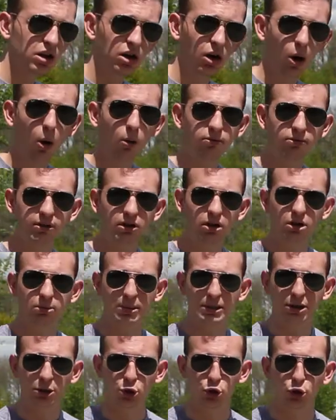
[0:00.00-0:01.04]
hopefully it'll
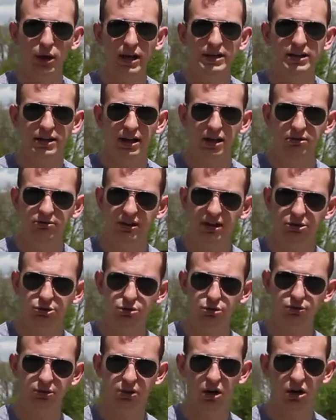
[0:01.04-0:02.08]
be a great night of
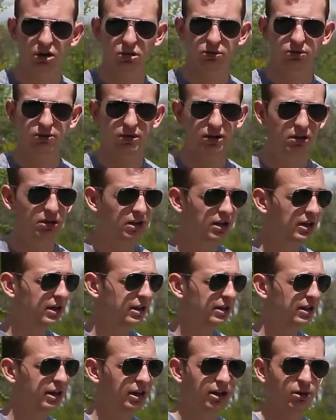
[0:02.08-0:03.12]
astrophotography.
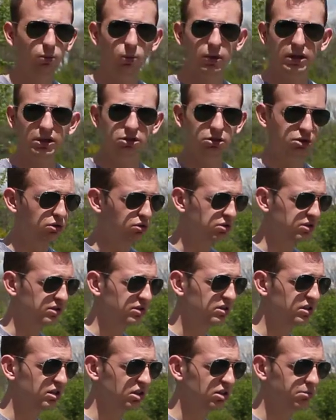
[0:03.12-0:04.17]
Can't wait to use this
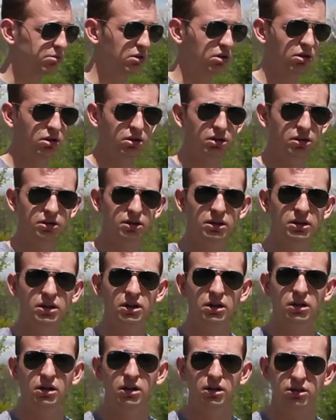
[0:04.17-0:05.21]
setup on
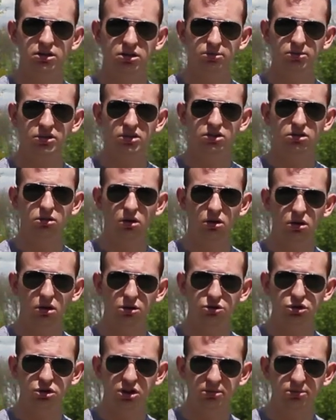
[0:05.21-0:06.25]
some of these
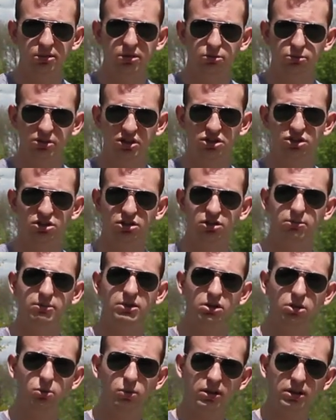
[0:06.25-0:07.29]
large nebula regions of the
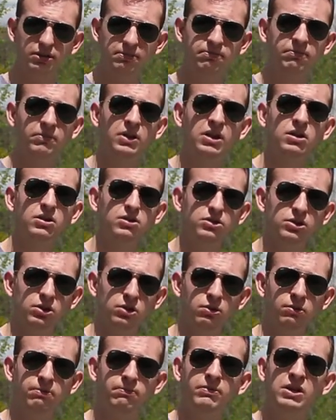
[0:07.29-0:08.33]
Milky Way.
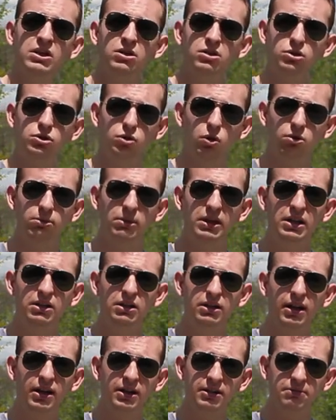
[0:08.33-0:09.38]
So join me in
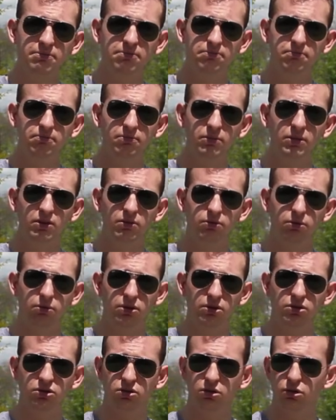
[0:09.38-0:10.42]
tonight for
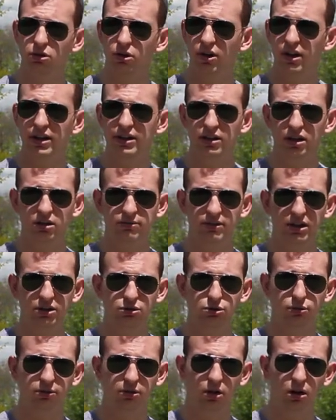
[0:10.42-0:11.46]
this great night of
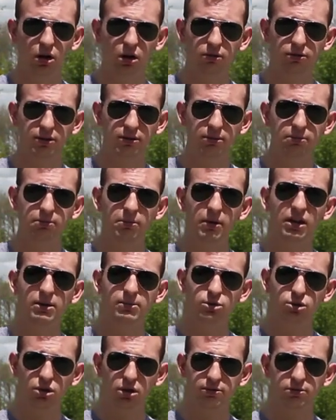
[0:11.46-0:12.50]
astrophotography. My
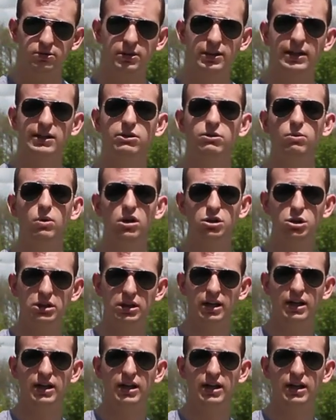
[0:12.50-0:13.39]
name's Trevor and you're watching